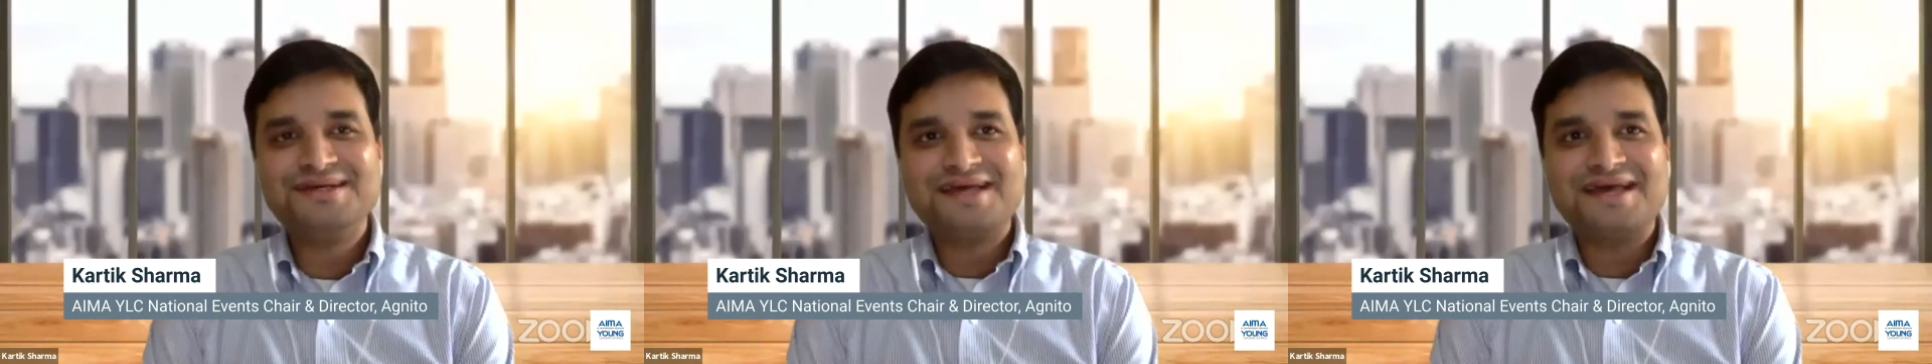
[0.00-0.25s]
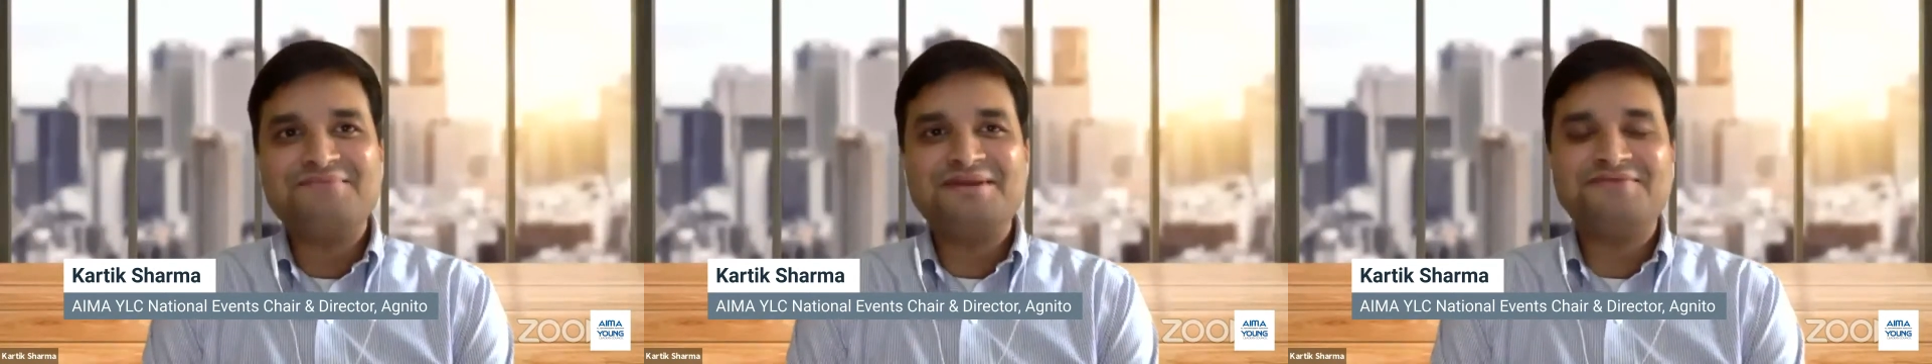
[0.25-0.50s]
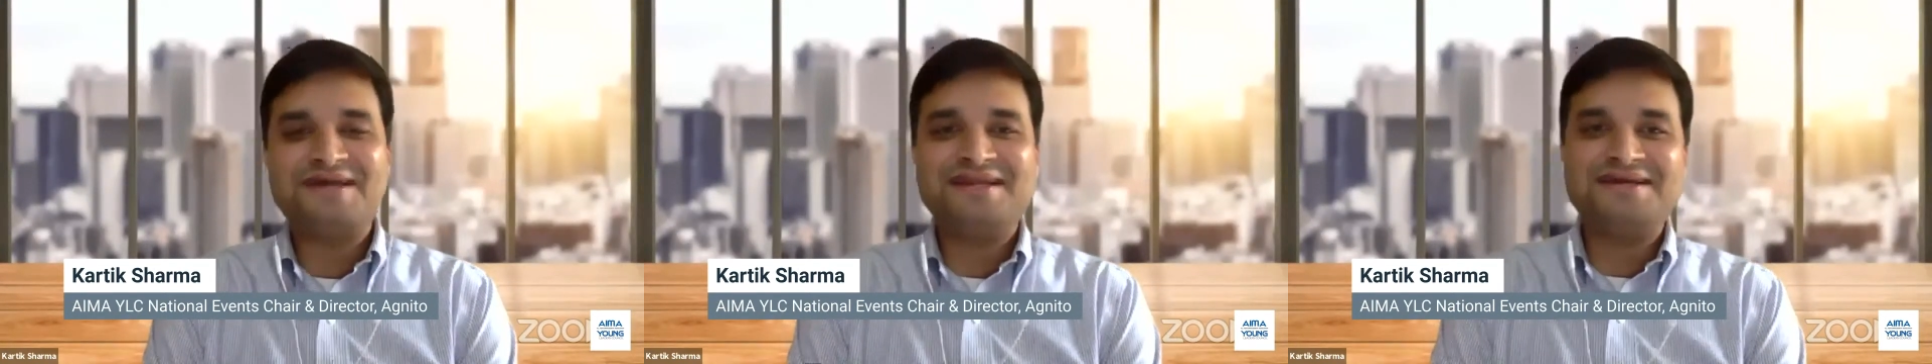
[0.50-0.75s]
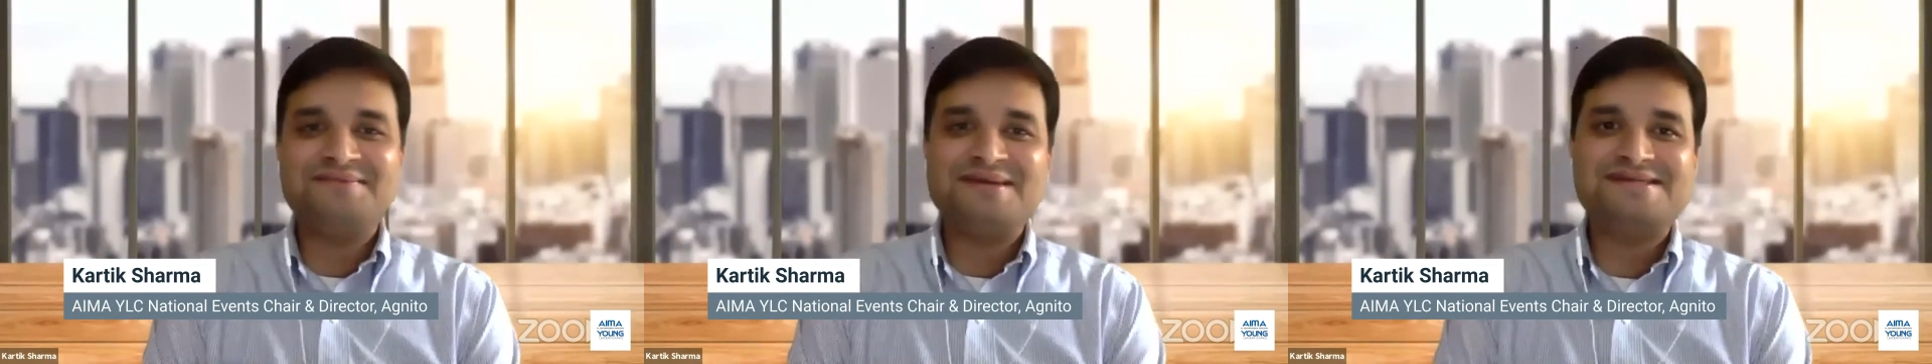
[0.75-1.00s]
have been very
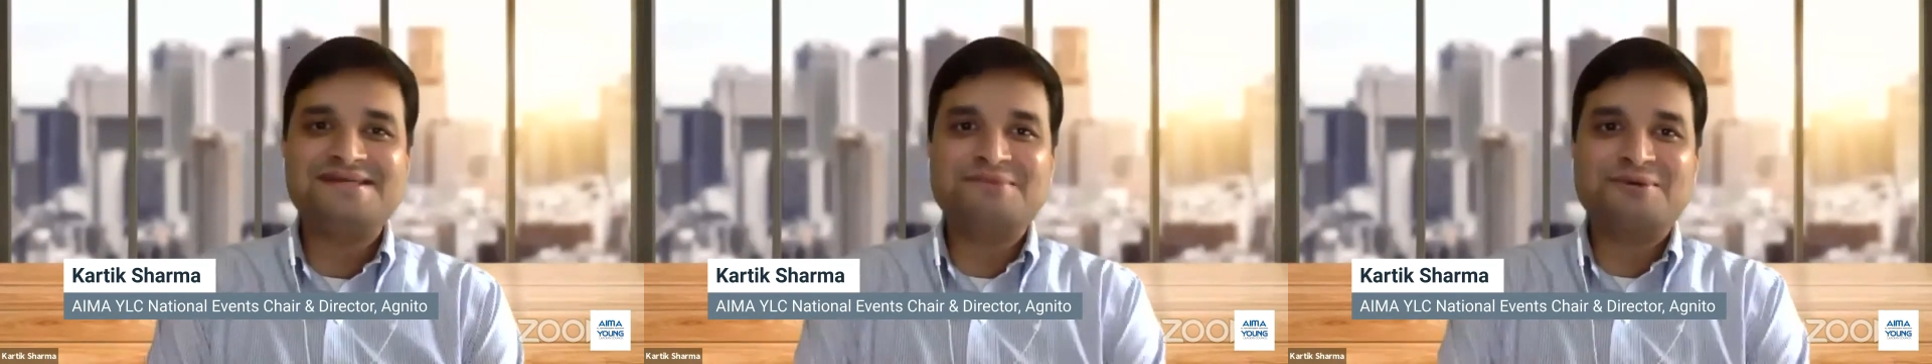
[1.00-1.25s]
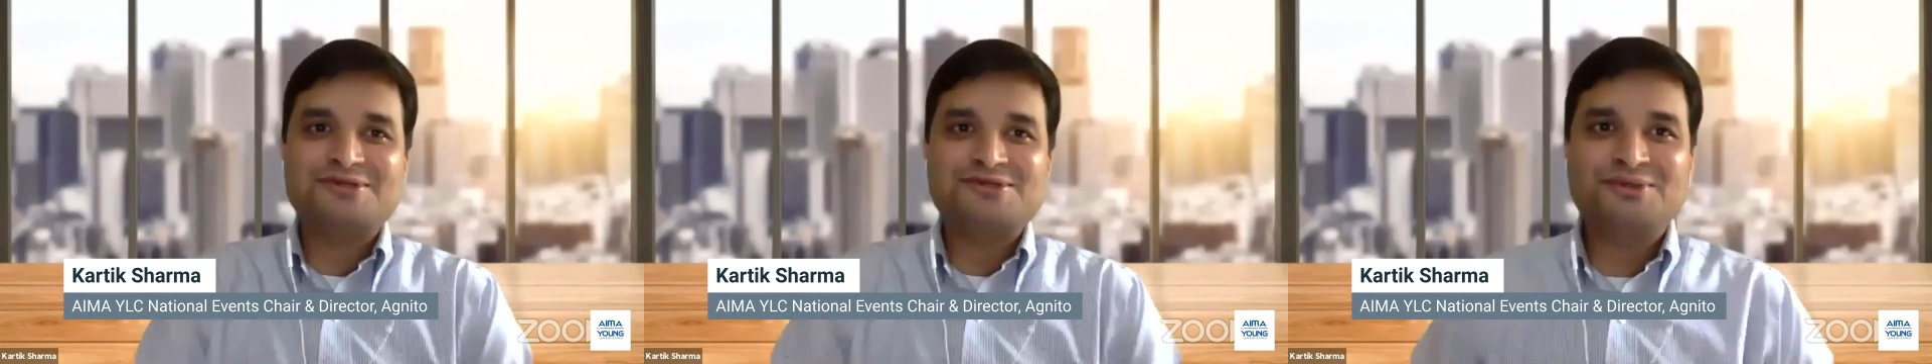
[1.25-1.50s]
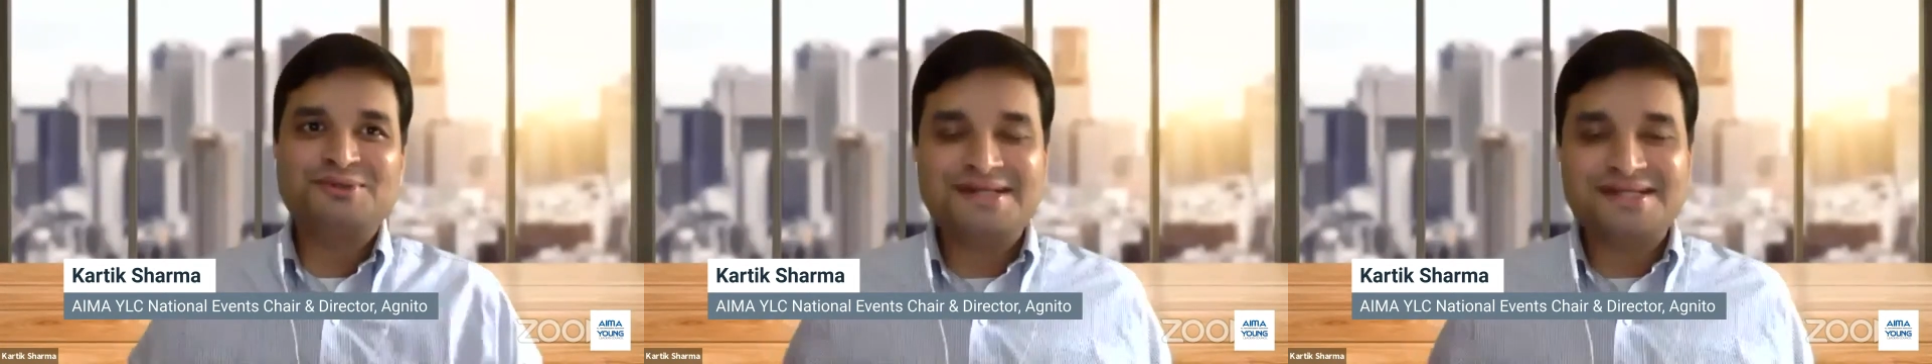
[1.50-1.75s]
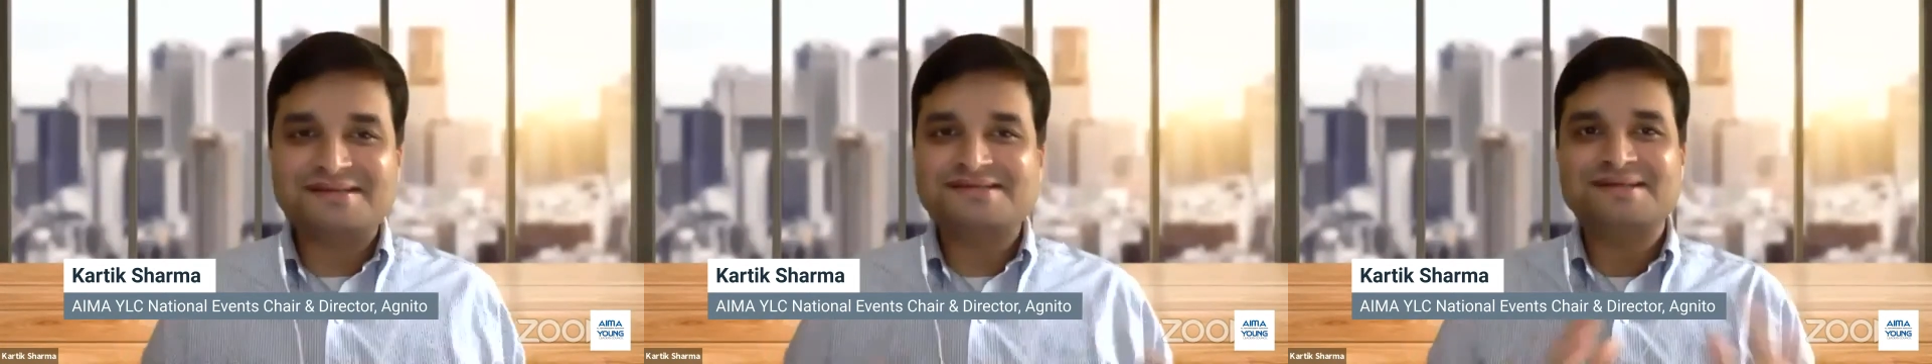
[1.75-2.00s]
amazing because you
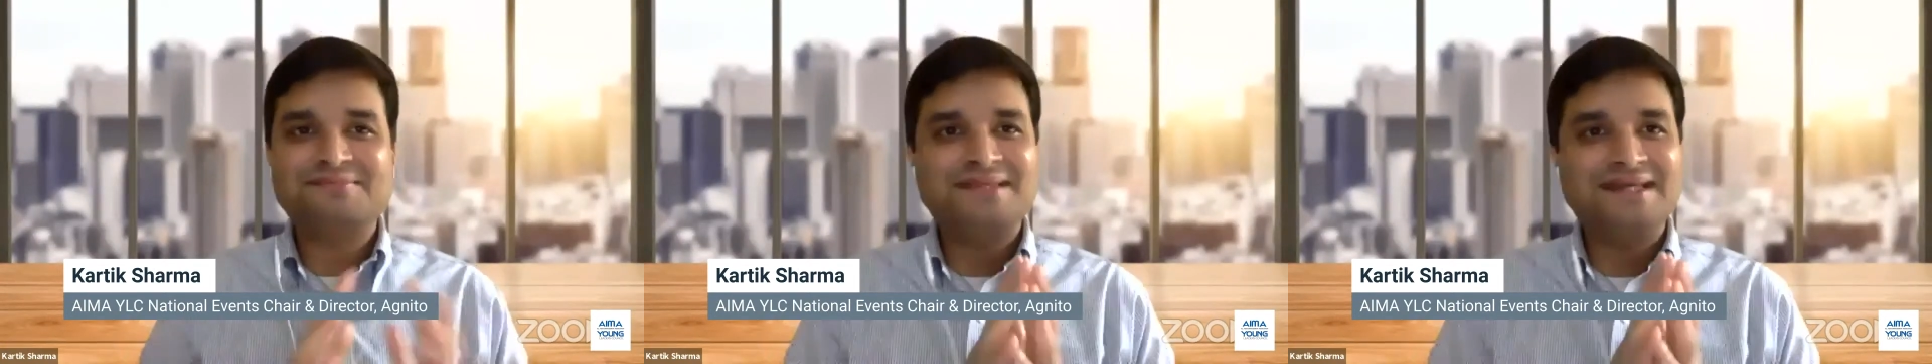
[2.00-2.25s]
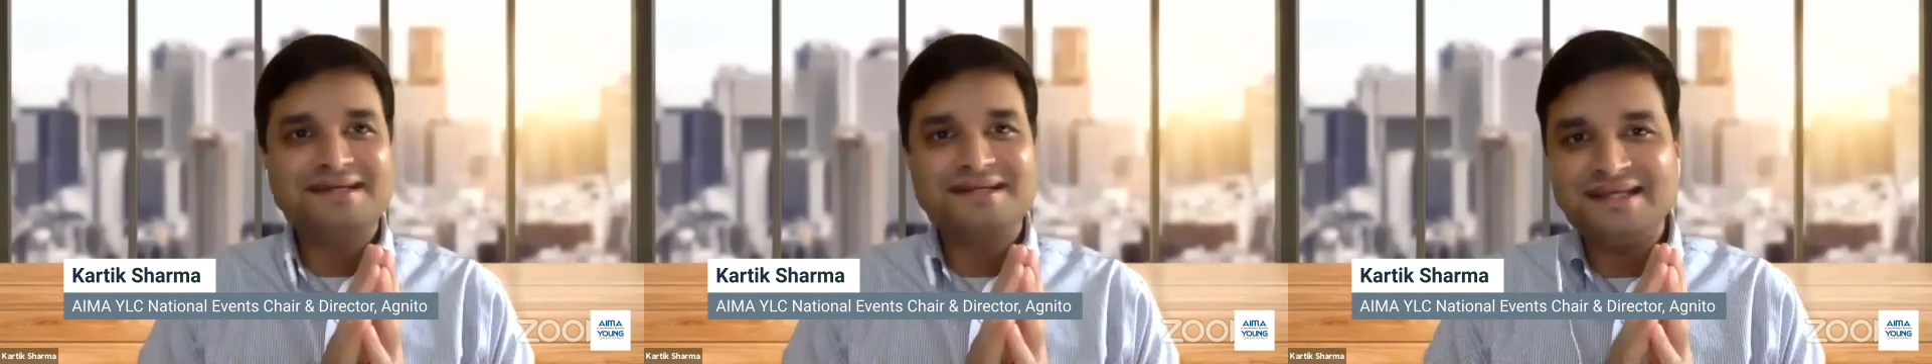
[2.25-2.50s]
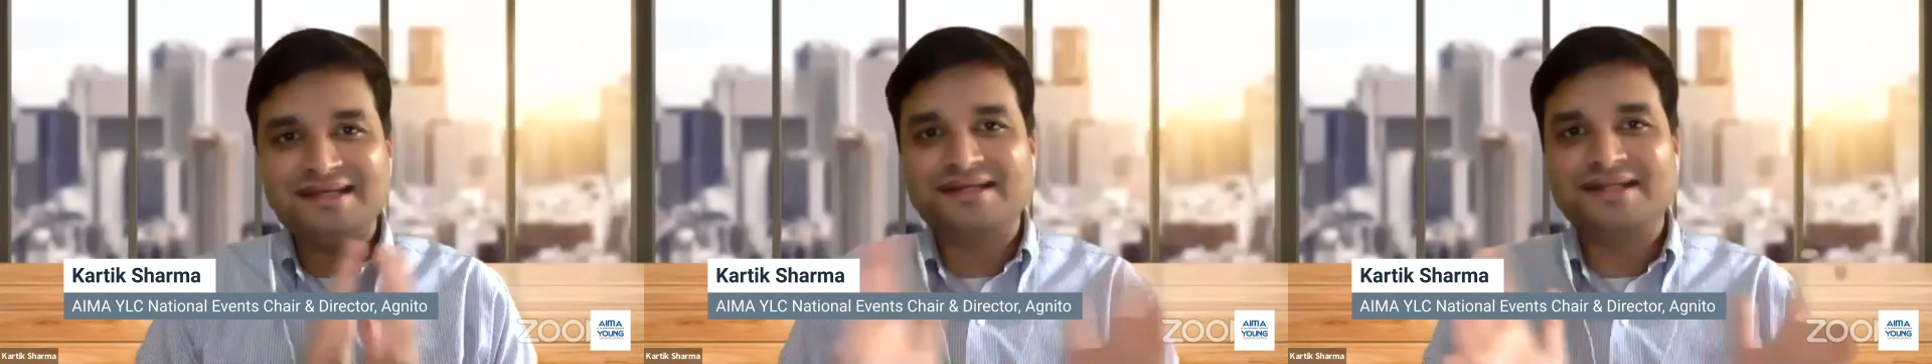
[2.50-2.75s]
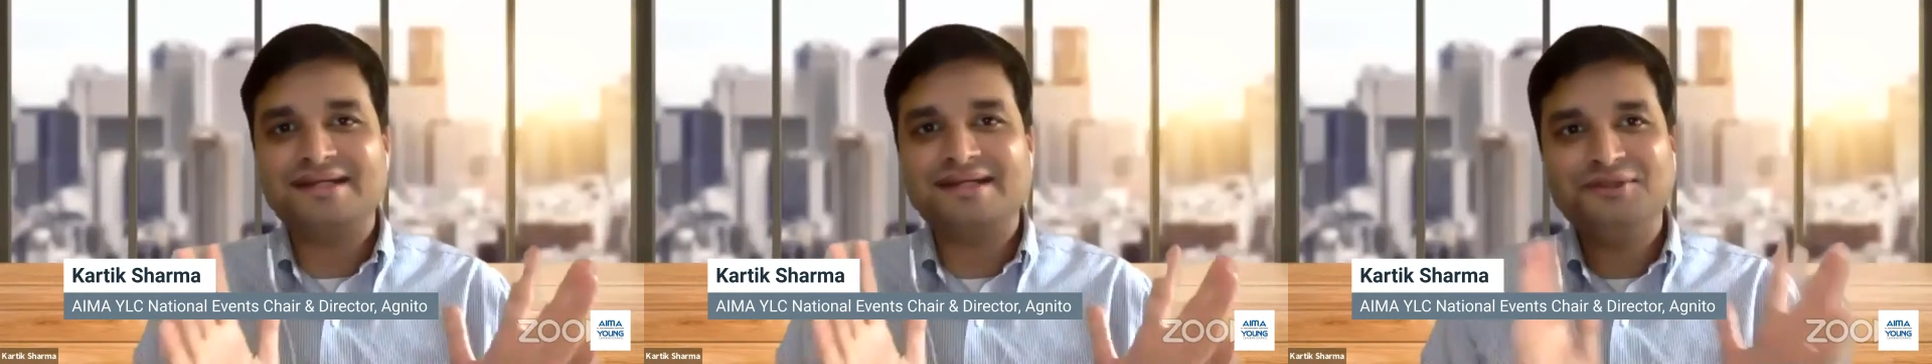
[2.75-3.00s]
did something really
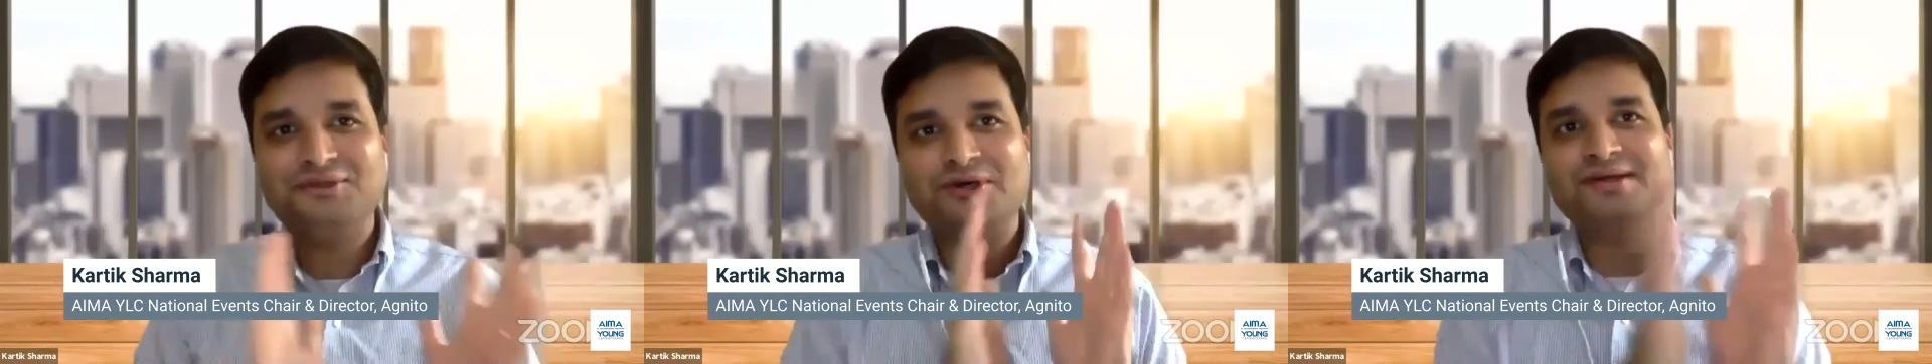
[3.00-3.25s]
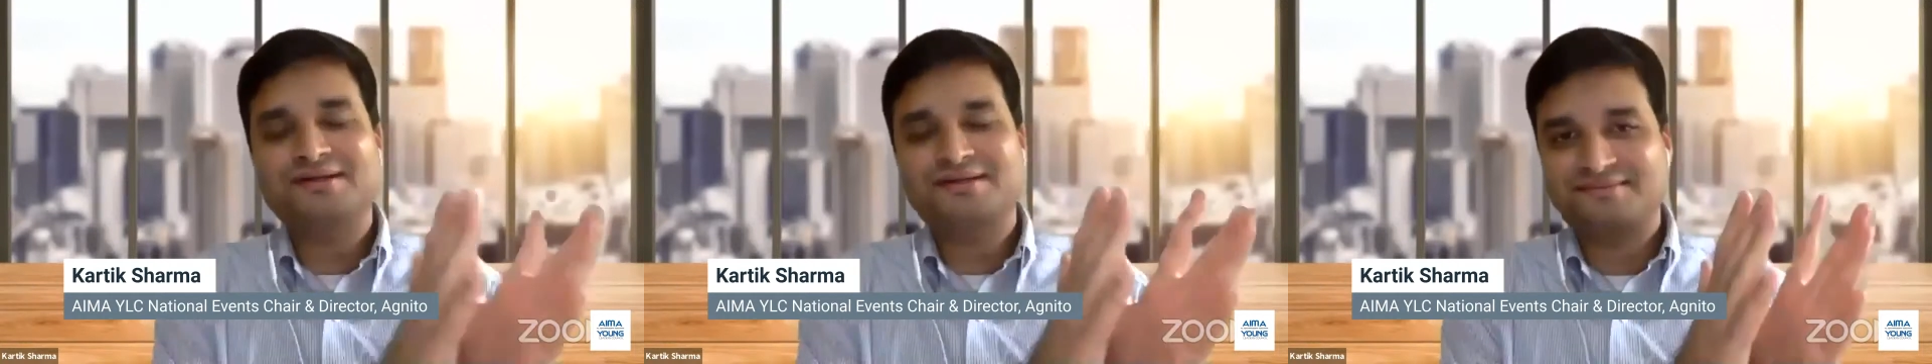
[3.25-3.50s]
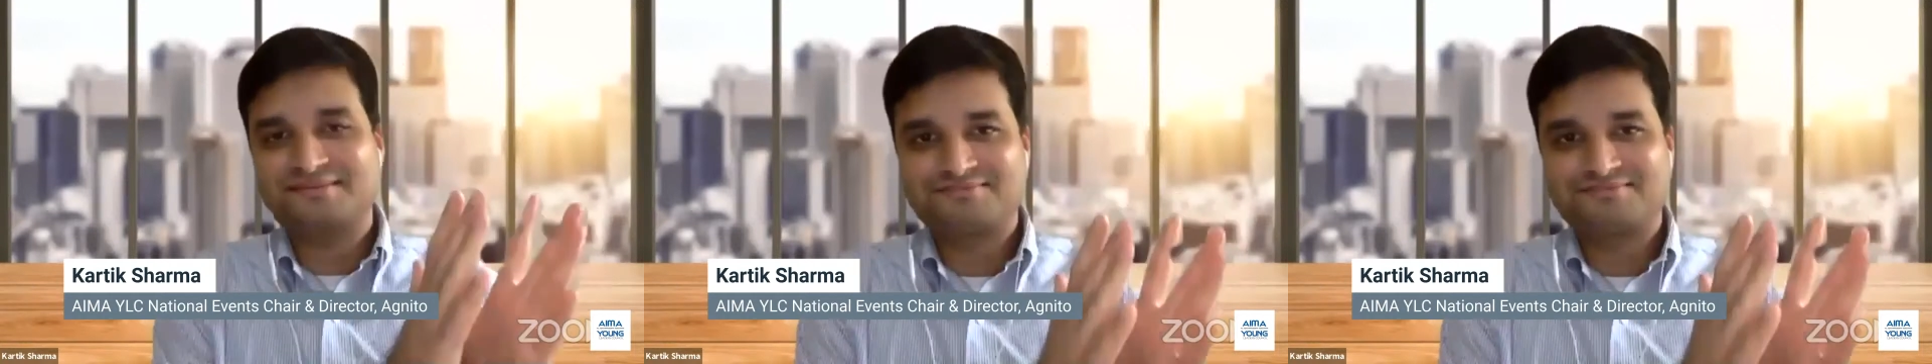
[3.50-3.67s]
great in your